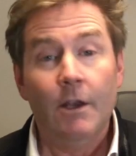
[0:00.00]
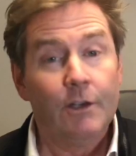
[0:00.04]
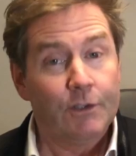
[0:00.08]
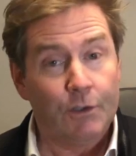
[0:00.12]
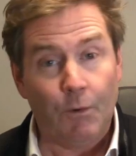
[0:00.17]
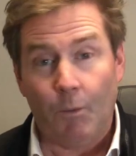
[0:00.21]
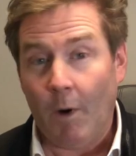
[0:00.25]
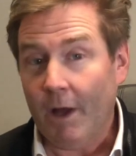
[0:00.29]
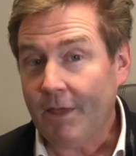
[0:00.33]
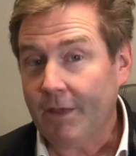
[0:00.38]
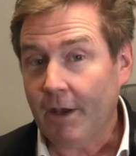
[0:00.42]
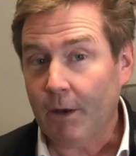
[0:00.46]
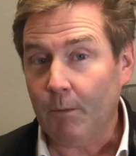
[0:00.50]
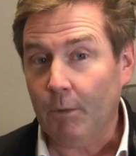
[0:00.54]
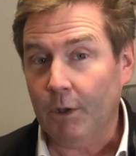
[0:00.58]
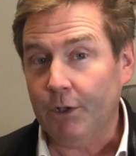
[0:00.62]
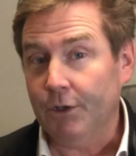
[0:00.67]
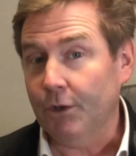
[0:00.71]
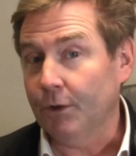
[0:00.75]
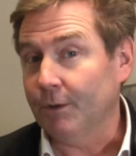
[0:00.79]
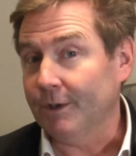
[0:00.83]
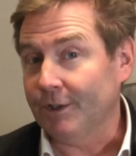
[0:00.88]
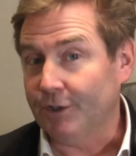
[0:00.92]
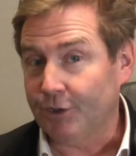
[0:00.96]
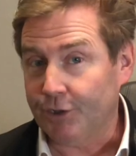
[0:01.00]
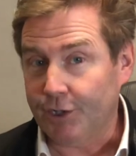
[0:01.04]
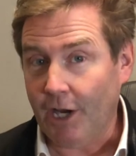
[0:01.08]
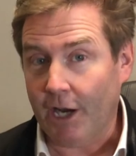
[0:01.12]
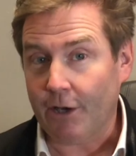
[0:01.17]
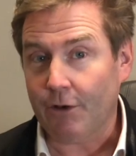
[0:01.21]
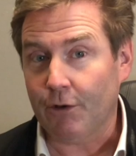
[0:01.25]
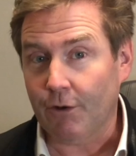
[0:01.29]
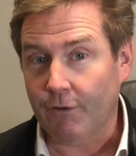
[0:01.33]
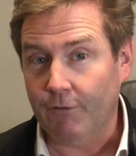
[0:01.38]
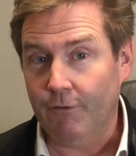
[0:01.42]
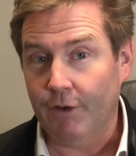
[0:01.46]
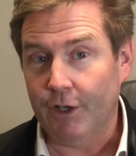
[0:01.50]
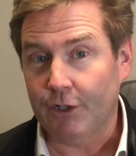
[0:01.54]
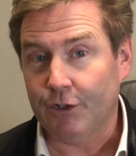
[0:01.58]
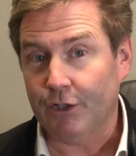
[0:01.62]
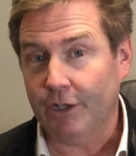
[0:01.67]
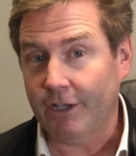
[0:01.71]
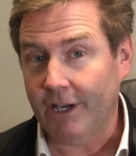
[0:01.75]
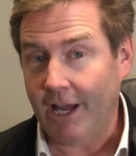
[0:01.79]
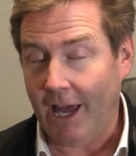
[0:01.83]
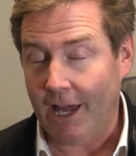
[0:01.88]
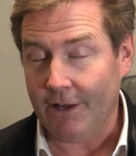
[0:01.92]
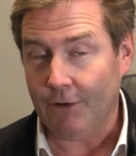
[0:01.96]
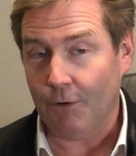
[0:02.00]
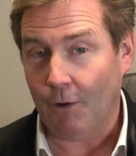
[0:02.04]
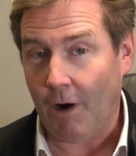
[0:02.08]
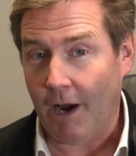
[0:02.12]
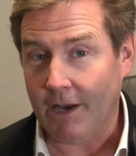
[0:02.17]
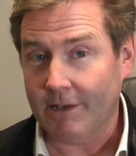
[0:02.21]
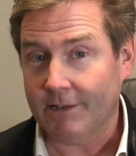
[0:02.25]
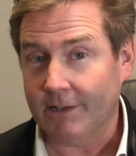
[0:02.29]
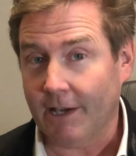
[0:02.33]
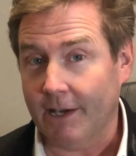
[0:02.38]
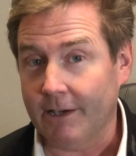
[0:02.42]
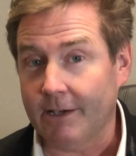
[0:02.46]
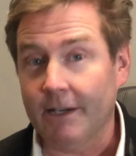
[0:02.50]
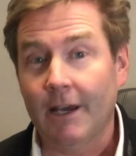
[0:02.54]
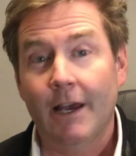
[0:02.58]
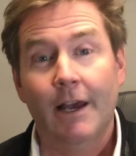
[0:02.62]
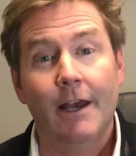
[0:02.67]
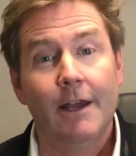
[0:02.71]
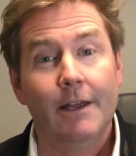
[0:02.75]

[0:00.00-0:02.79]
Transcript: So one thing we'll do is check your vision and your eyesight